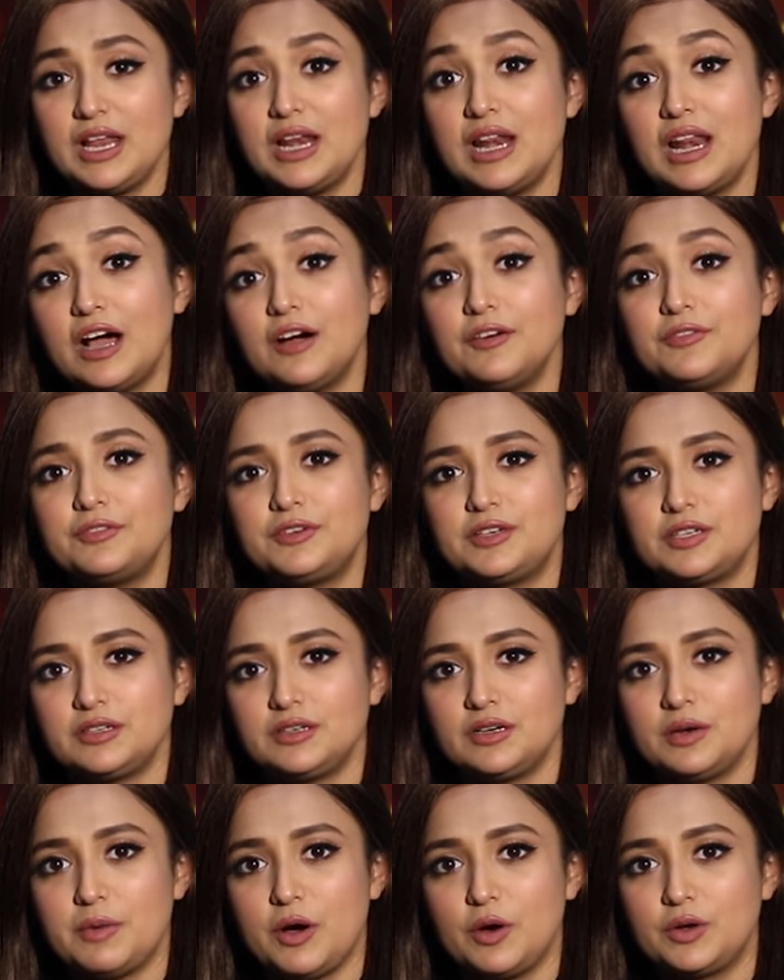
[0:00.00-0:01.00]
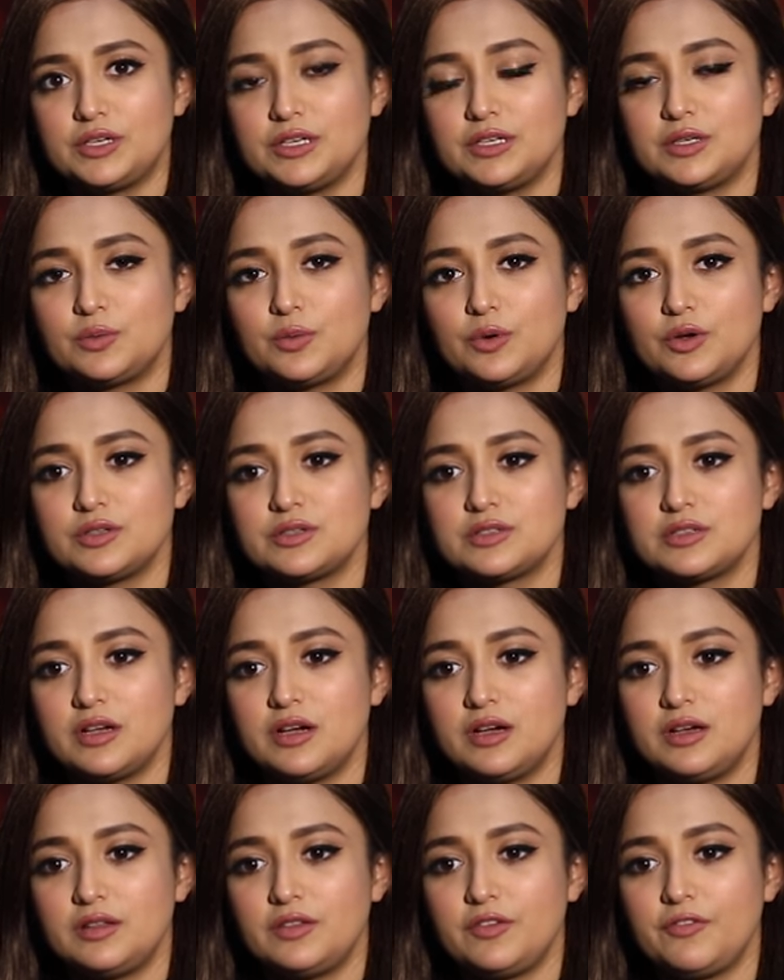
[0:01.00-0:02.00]
I loved about it was
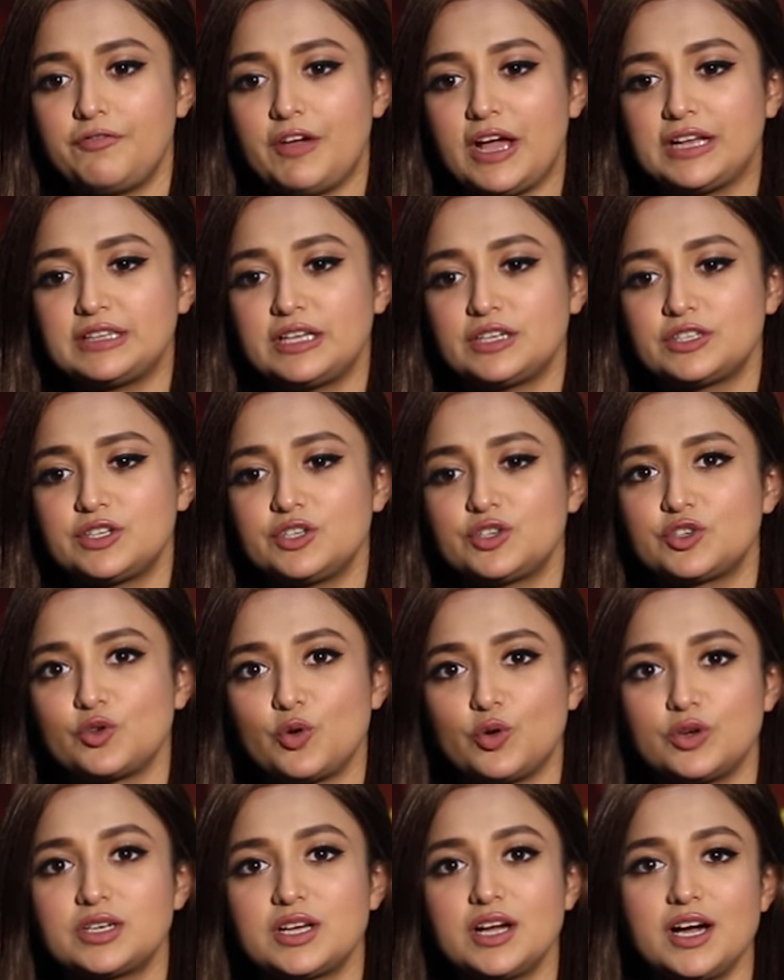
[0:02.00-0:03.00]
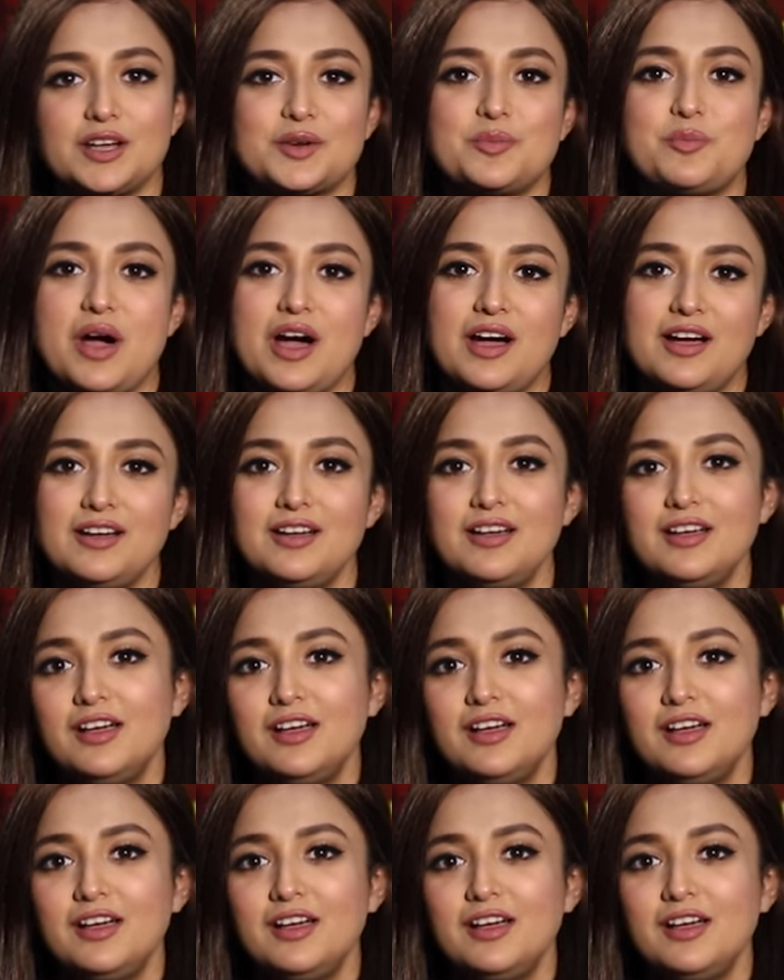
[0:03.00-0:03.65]
uh, the fact that she showed karma.